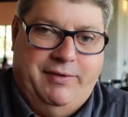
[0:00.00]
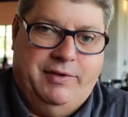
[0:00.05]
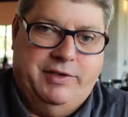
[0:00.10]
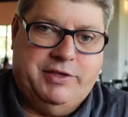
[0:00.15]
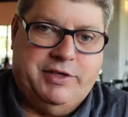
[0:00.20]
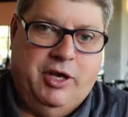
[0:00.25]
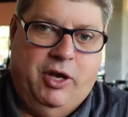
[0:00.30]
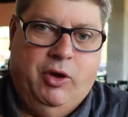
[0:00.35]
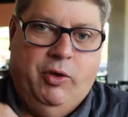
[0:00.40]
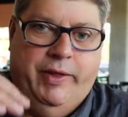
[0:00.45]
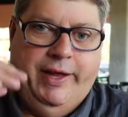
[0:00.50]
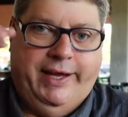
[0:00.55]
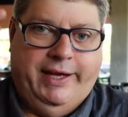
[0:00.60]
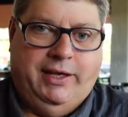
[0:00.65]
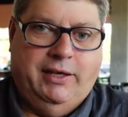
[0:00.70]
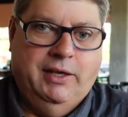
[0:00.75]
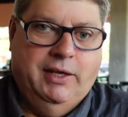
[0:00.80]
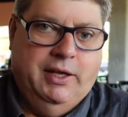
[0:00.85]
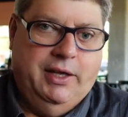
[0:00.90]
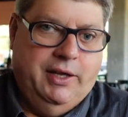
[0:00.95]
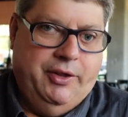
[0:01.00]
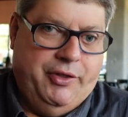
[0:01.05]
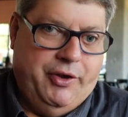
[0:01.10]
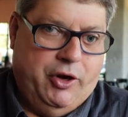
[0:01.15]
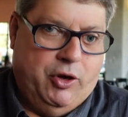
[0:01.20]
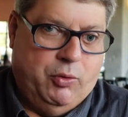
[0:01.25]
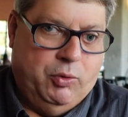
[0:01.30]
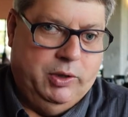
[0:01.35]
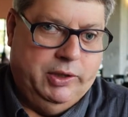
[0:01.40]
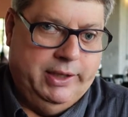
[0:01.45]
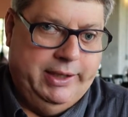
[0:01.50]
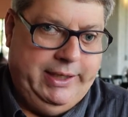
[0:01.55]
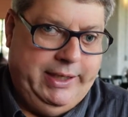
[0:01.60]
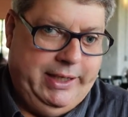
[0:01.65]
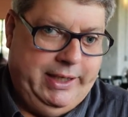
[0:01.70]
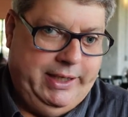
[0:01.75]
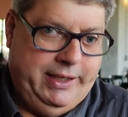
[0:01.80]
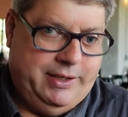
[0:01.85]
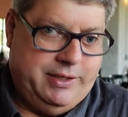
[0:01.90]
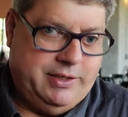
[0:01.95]
So they're
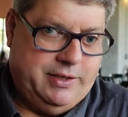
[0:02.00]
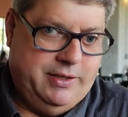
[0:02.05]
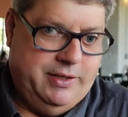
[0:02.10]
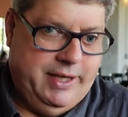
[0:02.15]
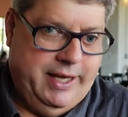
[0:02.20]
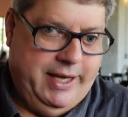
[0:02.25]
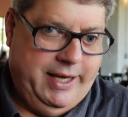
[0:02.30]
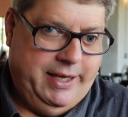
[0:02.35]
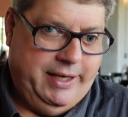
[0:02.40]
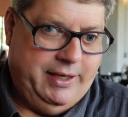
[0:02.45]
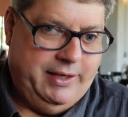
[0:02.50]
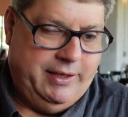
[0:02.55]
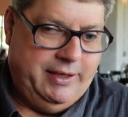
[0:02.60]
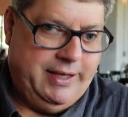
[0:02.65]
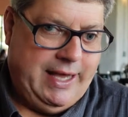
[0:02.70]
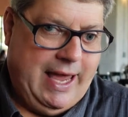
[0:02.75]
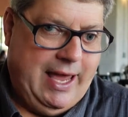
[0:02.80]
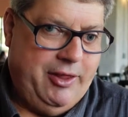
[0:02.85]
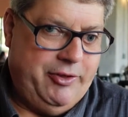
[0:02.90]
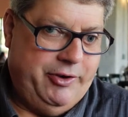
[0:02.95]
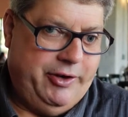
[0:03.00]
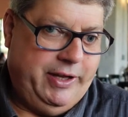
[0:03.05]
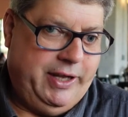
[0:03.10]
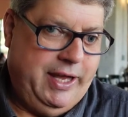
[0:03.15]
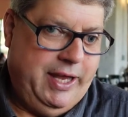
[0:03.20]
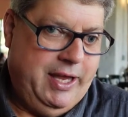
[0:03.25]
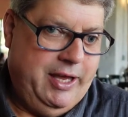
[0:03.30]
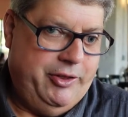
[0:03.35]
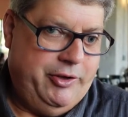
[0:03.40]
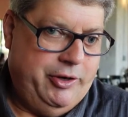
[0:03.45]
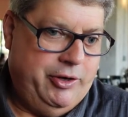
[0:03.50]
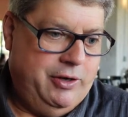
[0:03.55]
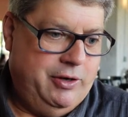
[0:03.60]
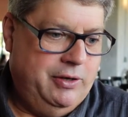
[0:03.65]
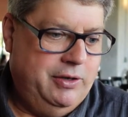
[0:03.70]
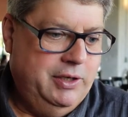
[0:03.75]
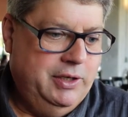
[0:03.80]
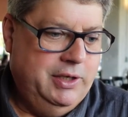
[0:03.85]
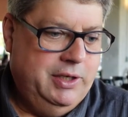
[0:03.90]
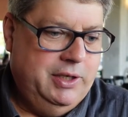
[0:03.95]
released, they gather
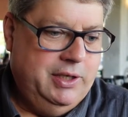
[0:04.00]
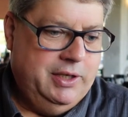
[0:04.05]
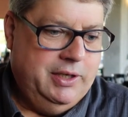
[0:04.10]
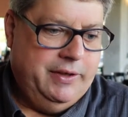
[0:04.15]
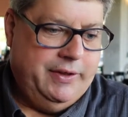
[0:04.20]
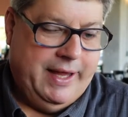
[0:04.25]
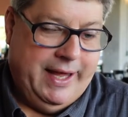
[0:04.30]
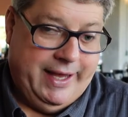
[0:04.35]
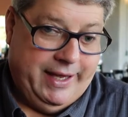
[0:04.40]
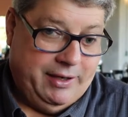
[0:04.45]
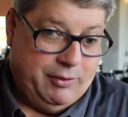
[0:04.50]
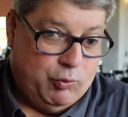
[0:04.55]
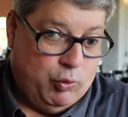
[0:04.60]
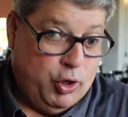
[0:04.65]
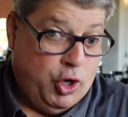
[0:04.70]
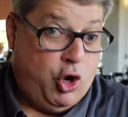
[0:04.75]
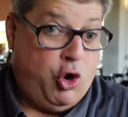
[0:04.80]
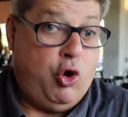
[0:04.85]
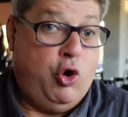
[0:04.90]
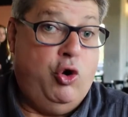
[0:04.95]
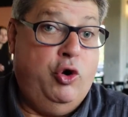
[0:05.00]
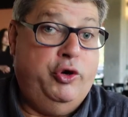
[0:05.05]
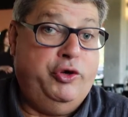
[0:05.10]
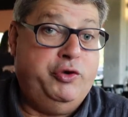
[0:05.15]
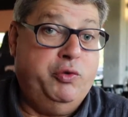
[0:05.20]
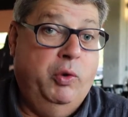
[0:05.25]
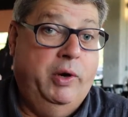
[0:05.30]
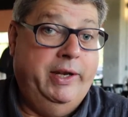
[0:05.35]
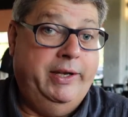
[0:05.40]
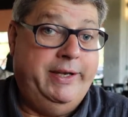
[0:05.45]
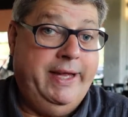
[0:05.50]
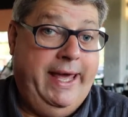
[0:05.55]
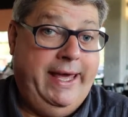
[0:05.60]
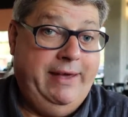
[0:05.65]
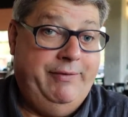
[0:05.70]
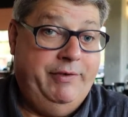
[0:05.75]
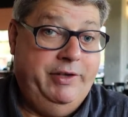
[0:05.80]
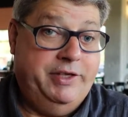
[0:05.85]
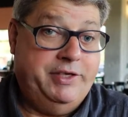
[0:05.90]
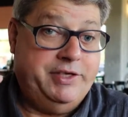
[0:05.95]
together, they rehearse what
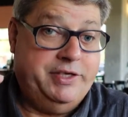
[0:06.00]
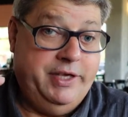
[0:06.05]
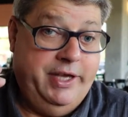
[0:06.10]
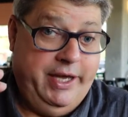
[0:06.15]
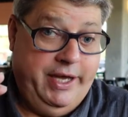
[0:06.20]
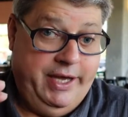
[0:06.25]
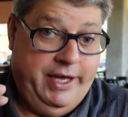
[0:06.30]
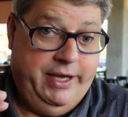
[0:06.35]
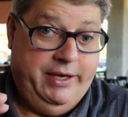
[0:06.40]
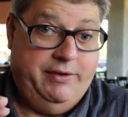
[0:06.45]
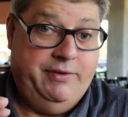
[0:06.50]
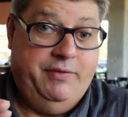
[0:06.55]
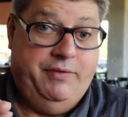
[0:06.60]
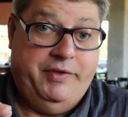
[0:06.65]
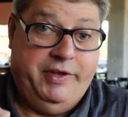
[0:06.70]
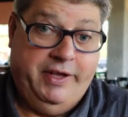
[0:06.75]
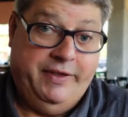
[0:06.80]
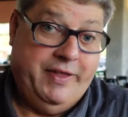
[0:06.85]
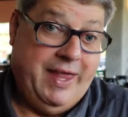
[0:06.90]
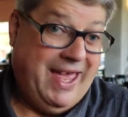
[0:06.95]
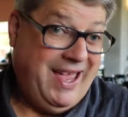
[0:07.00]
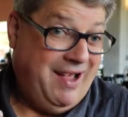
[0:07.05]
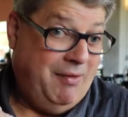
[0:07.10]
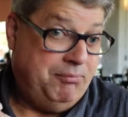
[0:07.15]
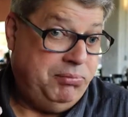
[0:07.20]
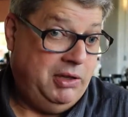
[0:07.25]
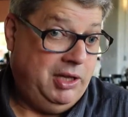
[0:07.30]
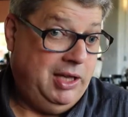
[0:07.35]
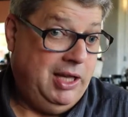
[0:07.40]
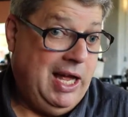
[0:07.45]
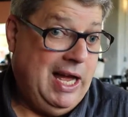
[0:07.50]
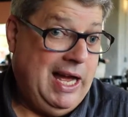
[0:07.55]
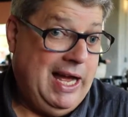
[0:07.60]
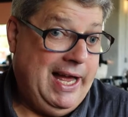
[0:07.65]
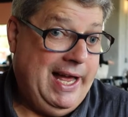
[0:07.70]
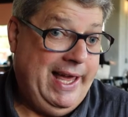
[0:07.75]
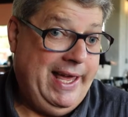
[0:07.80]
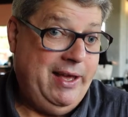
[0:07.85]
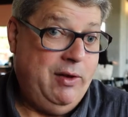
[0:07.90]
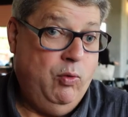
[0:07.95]
David said, then they
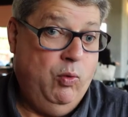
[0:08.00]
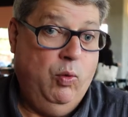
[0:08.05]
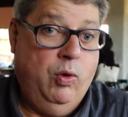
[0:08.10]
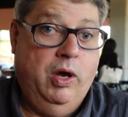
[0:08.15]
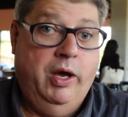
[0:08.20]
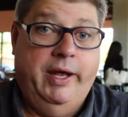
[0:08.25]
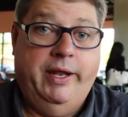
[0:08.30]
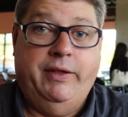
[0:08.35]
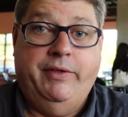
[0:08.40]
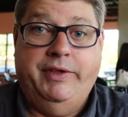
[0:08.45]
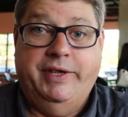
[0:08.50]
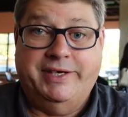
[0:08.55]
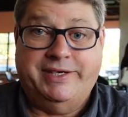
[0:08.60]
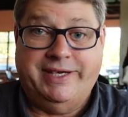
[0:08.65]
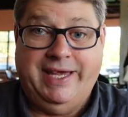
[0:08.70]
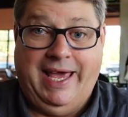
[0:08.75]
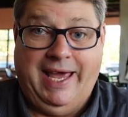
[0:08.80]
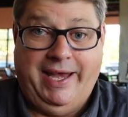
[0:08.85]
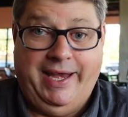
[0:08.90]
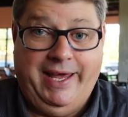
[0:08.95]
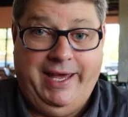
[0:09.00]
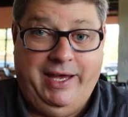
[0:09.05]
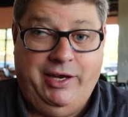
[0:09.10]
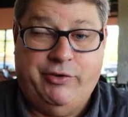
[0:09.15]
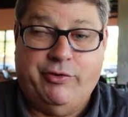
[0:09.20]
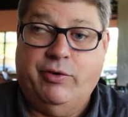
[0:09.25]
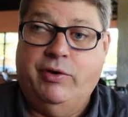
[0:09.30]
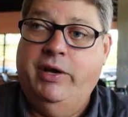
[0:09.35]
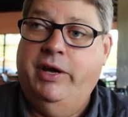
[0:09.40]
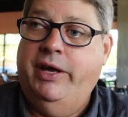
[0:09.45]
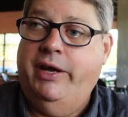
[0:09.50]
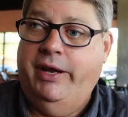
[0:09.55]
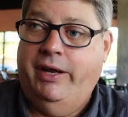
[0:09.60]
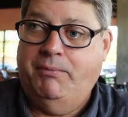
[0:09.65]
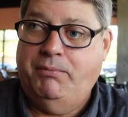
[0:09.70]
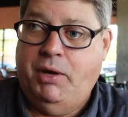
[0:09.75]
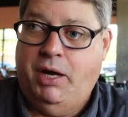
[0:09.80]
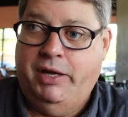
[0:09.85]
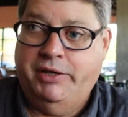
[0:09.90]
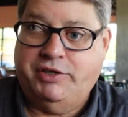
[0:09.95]
apply what the Sanhedrin
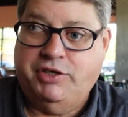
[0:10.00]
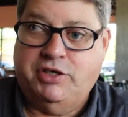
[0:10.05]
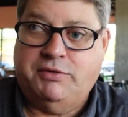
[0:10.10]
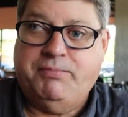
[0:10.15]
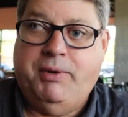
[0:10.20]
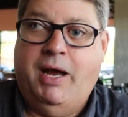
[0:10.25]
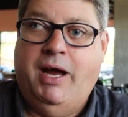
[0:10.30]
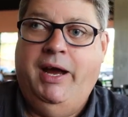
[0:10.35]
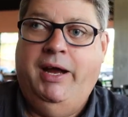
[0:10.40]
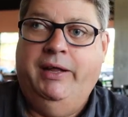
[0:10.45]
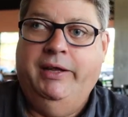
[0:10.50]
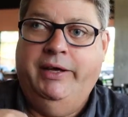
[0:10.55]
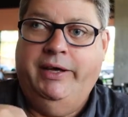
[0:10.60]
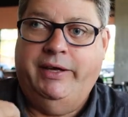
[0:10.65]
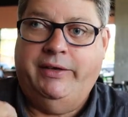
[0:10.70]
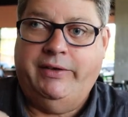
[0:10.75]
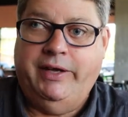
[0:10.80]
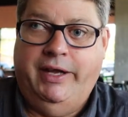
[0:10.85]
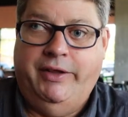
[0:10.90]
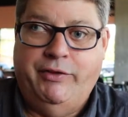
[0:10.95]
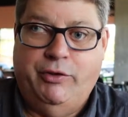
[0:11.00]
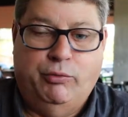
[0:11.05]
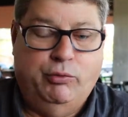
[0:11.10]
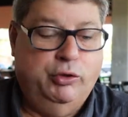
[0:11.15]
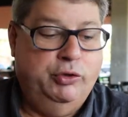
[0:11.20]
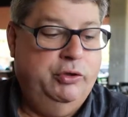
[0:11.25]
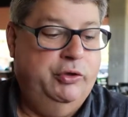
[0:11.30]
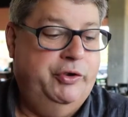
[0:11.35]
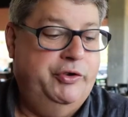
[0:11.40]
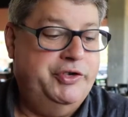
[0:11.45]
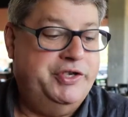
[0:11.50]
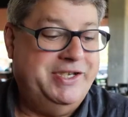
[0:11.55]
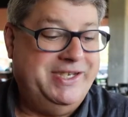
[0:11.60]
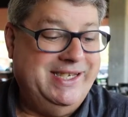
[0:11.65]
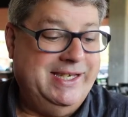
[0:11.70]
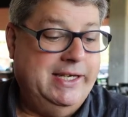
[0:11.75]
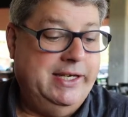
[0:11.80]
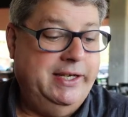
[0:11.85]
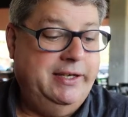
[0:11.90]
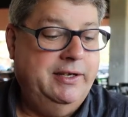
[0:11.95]
and Pontius Pilate and the rulers
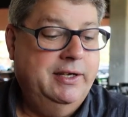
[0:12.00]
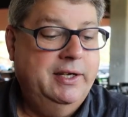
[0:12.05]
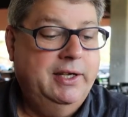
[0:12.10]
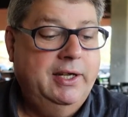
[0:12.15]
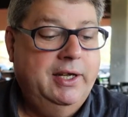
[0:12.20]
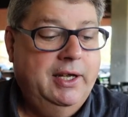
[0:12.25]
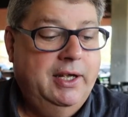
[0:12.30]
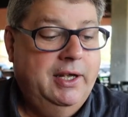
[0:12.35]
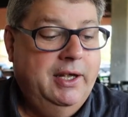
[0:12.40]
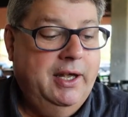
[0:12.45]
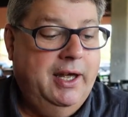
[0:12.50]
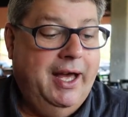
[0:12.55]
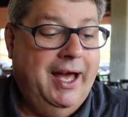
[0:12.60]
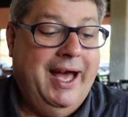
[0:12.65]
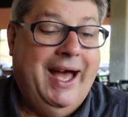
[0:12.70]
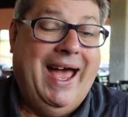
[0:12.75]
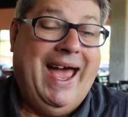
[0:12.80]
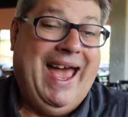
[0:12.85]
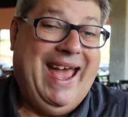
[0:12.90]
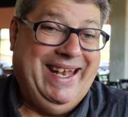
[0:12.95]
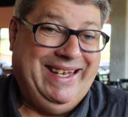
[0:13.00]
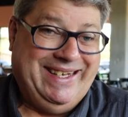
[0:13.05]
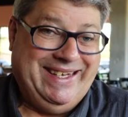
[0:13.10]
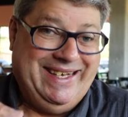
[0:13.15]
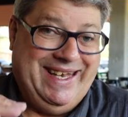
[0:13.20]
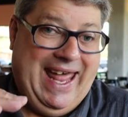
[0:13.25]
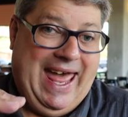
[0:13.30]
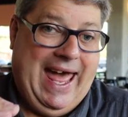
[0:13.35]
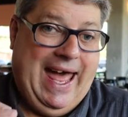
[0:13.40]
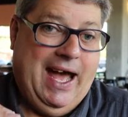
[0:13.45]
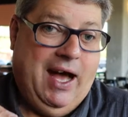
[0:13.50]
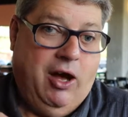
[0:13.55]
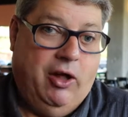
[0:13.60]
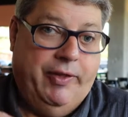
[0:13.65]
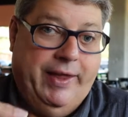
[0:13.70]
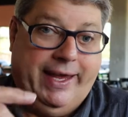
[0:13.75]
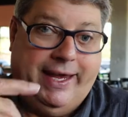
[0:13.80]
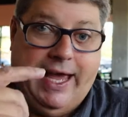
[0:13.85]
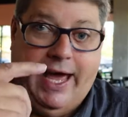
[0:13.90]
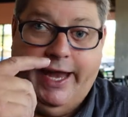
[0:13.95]
did, and now
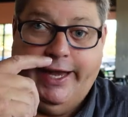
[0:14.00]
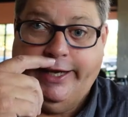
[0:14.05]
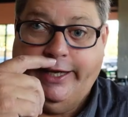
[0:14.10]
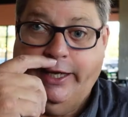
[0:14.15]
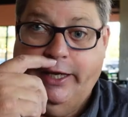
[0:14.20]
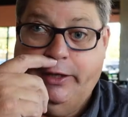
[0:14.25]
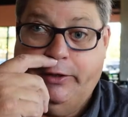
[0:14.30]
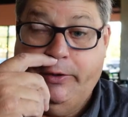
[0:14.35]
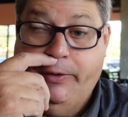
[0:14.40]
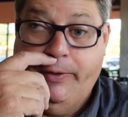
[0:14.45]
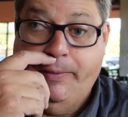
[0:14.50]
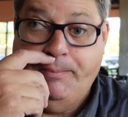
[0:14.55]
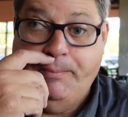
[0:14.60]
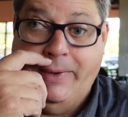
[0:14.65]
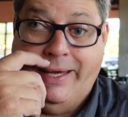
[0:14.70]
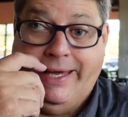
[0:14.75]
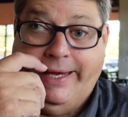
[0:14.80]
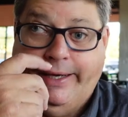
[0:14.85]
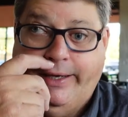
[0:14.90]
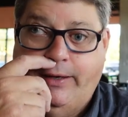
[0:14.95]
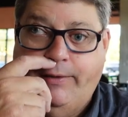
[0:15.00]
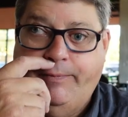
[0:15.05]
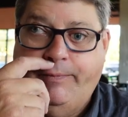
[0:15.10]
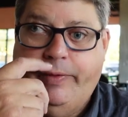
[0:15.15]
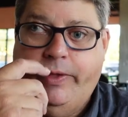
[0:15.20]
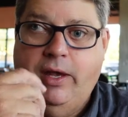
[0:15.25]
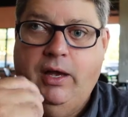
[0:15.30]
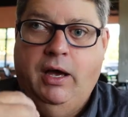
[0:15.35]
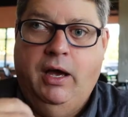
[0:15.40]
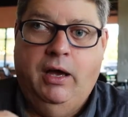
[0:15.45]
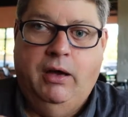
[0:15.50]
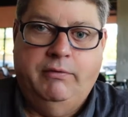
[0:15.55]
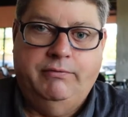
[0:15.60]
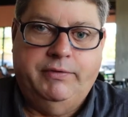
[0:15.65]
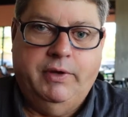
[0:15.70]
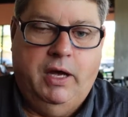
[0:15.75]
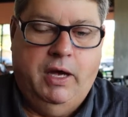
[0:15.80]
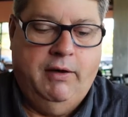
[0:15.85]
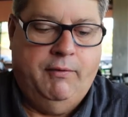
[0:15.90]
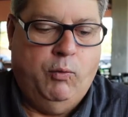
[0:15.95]
they kind of get to the meat
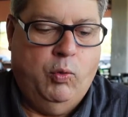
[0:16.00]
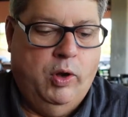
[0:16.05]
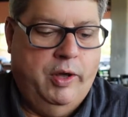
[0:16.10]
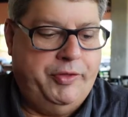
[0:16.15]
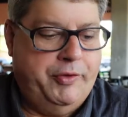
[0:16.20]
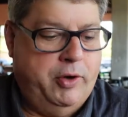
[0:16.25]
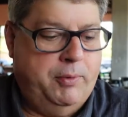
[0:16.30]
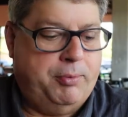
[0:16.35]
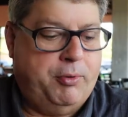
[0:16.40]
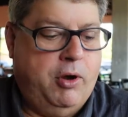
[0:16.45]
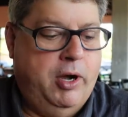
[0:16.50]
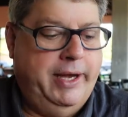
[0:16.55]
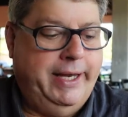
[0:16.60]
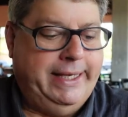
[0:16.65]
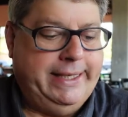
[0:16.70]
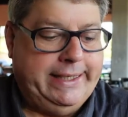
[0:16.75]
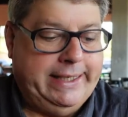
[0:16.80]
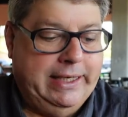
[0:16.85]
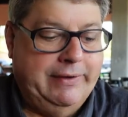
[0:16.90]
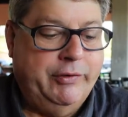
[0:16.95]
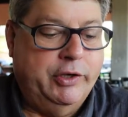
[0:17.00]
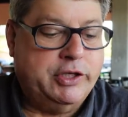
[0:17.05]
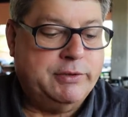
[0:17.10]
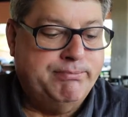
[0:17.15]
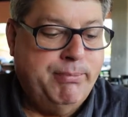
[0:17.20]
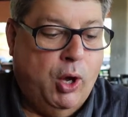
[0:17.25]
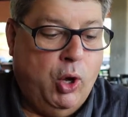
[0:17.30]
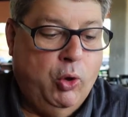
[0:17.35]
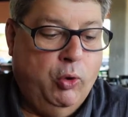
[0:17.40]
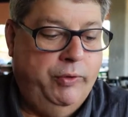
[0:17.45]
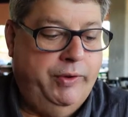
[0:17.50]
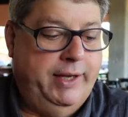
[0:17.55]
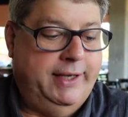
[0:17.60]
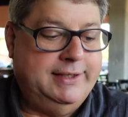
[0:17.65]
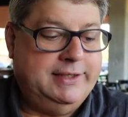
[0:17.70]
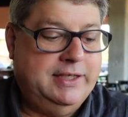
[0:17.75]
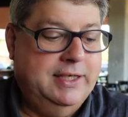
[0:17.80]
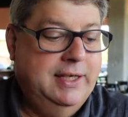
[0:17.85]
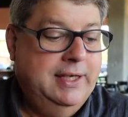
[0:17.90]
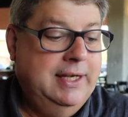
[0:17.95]
of what they're praying. Give us
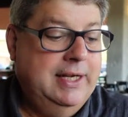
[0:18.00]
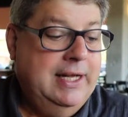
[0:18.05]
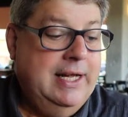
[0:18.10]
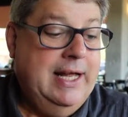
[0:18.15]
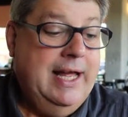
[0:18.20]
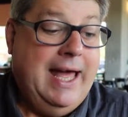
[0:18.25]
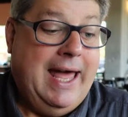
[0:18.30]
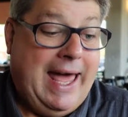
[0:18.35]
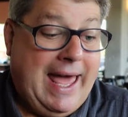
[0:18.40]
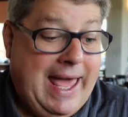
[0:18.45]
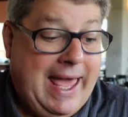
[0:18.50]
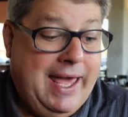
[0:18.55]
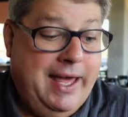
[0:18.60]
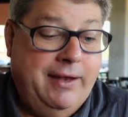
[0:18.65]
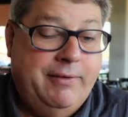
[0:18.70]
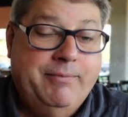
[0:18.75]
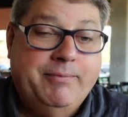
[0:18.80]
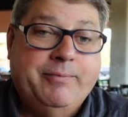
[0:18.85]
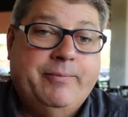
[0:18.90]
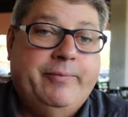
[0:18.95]
boldness. And